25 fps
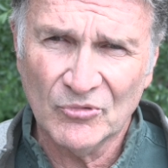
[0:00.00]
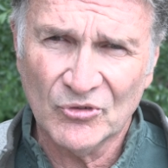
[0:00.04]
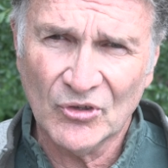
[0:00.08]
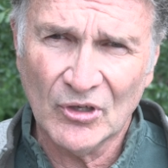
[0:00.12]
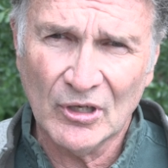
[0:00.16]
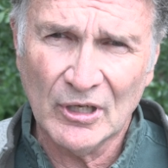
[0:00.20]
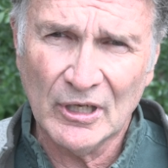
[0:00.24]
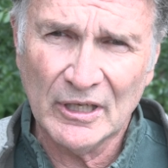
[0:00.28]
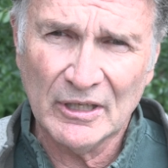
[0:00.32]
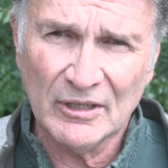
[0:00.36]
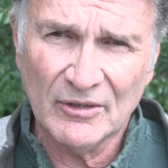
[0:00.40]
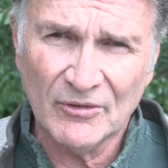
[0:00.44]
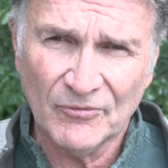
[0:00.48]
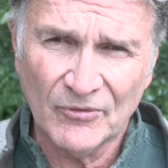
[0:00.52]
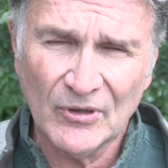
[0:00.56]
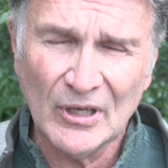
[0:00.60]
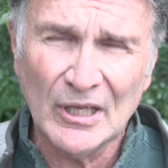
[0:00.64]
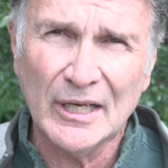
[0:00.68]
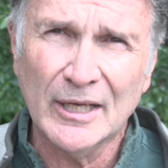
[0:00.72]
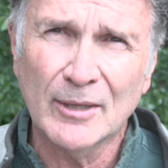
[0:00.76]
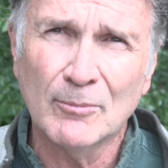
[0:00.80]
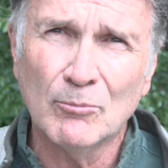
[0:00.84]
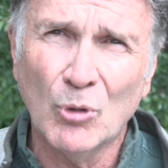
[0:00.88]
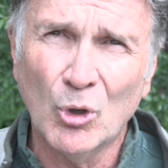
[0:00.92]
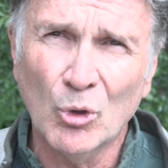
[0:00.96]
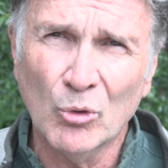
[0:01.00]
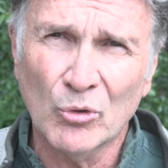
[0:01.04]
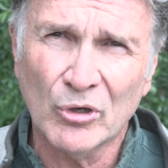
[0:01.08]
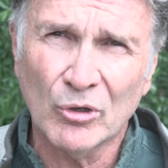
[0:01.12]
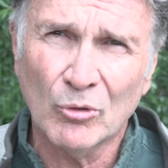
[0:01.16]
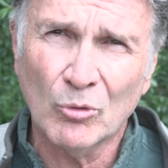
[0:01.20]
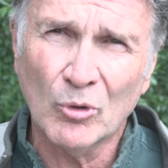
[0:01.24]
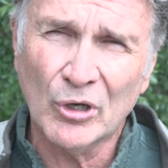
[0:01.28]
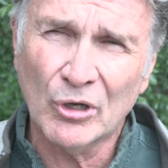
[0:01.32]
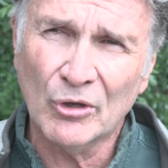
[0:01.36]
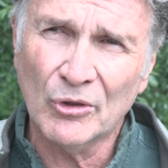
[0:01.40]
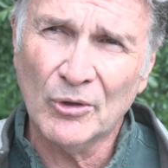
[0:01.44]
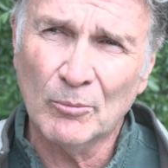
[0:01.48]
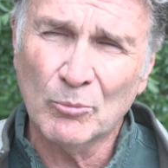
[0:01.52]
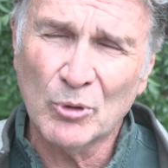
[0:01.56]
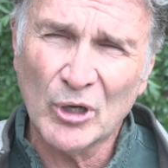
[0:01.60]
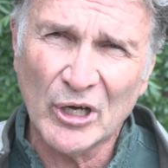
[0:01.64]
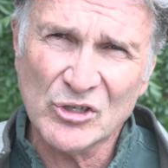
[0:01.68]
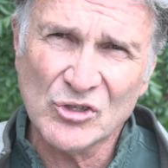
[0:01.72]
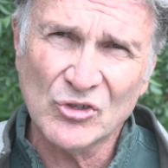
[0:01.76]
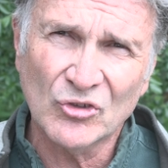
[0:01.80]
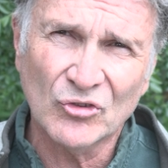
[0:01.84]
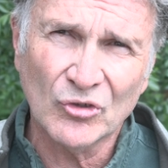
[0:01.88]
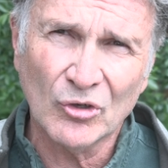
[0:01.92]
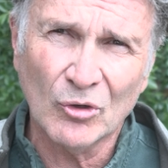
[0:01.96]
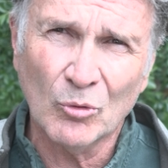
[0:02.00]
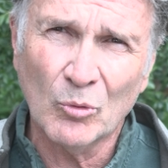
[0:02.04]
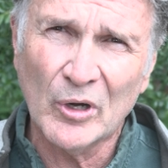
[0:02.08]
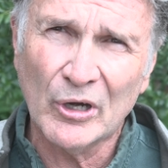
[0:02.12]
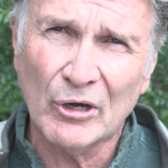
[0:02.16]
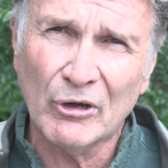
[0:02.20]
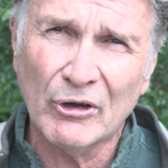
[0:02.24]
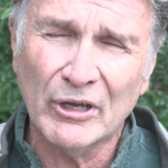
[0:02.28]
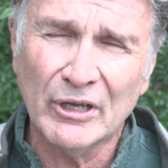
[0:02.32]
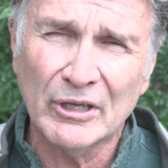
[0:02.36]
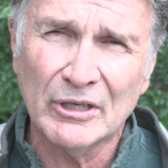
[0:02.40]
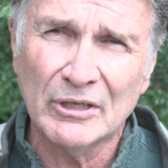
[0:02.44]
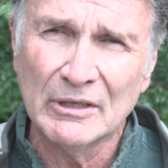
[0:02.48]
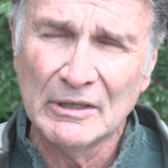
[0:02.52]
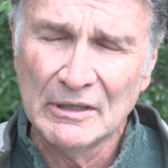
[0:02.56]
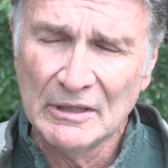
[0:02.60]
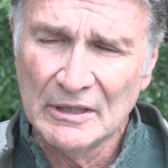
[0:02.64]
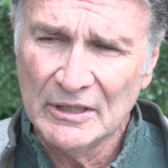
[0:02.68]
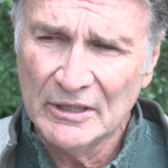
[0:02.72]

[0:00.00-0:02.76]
say, a failing motor where the brushes are wearing and